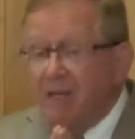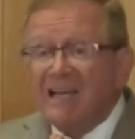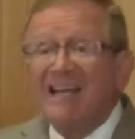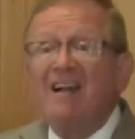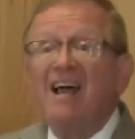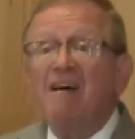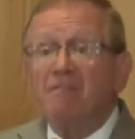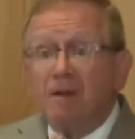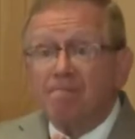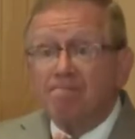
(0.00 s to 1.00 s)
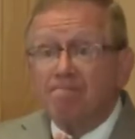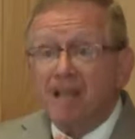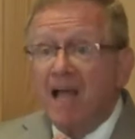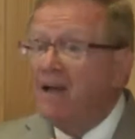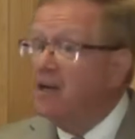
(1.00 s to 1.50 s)
in heaven.
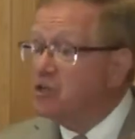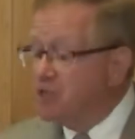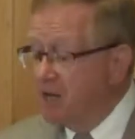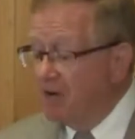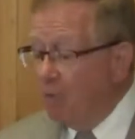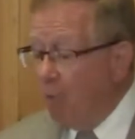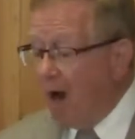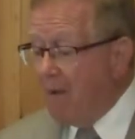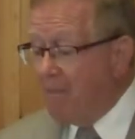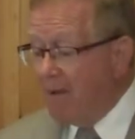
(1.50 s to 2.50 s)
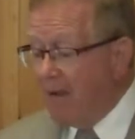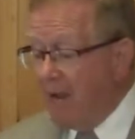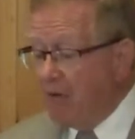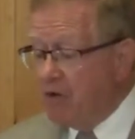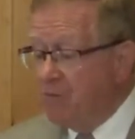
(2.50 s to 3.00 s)
And instead of wiping
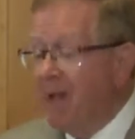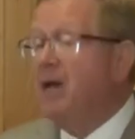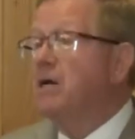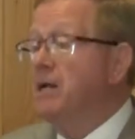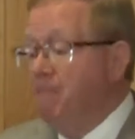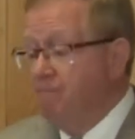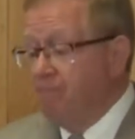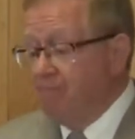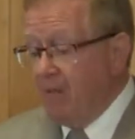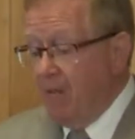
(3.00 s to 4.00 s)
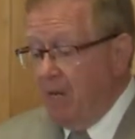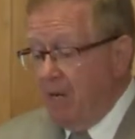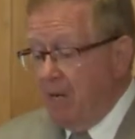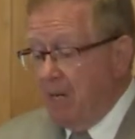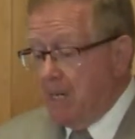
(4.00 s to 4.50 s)
out humanity,
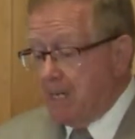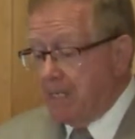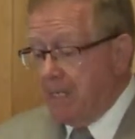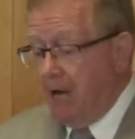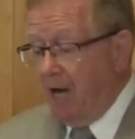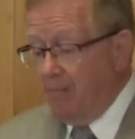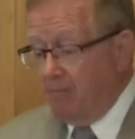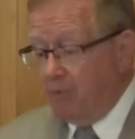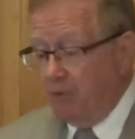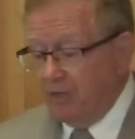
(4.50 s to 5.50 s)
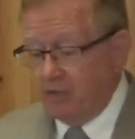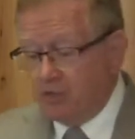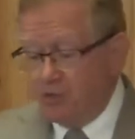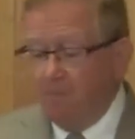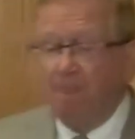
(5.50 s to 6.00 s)
God
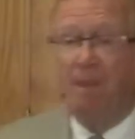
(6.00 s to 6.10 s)
puts